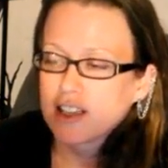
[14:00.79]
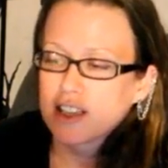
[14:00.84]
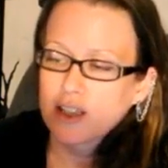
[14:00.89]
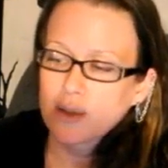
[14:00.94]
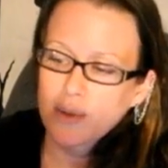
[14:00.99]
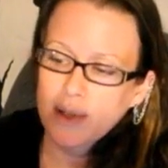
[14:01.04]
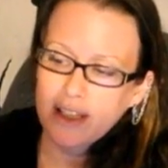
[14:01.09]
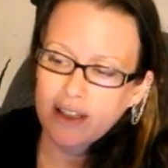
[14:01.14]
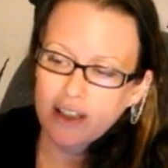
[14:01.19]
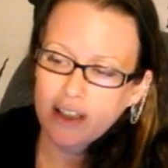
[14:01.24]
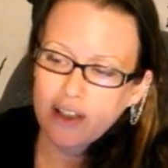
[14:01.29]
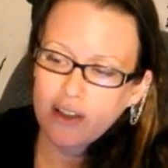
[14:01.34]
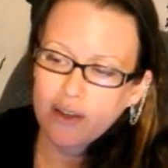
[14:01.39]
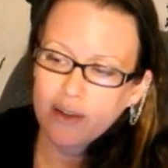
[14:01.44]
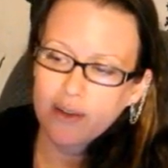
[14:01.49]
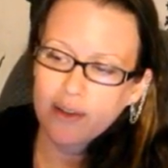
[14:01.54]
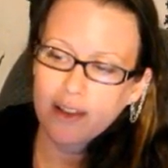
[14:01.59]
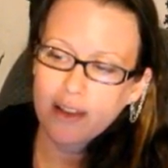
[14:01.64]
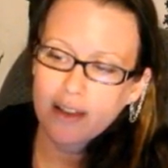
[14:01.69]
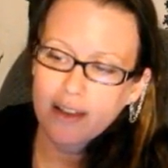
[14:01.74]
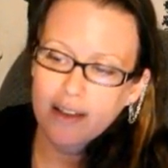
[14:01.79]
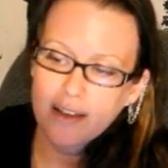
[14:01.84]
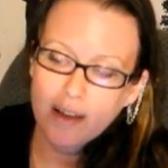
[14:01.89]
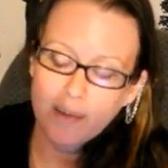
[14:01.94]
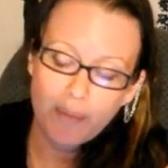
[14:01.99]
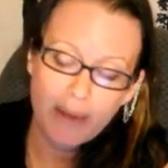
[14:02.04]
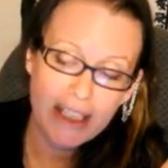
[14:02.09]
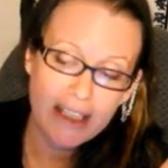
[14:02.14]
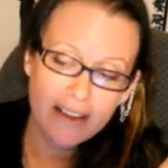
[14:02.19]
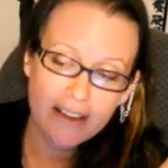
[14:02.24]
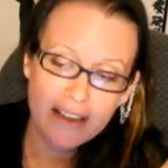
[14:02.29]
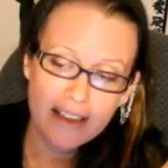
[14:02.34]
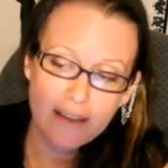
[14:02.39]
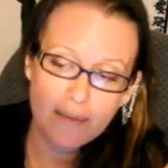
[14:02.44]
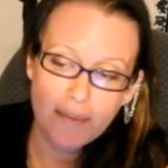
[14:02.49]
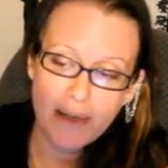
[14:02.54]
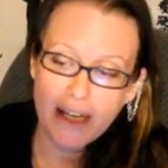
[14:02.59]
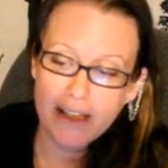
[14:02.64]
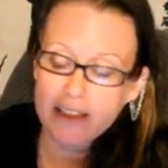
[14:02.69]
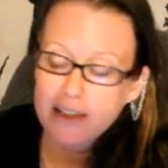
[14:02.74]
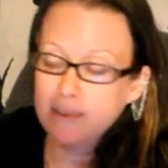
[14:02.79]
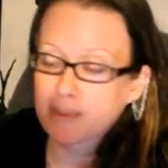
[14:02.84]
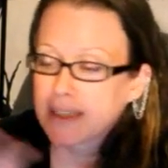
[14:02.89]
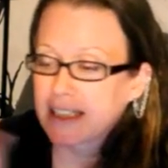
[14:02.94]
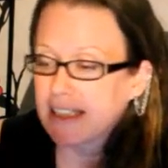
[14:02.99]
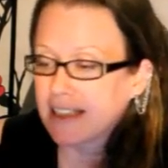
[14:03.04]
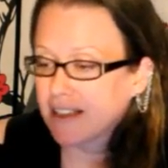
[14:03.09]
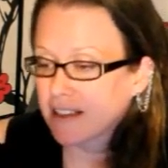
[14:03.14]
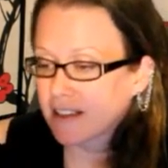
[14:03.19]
to when you appeal it possibly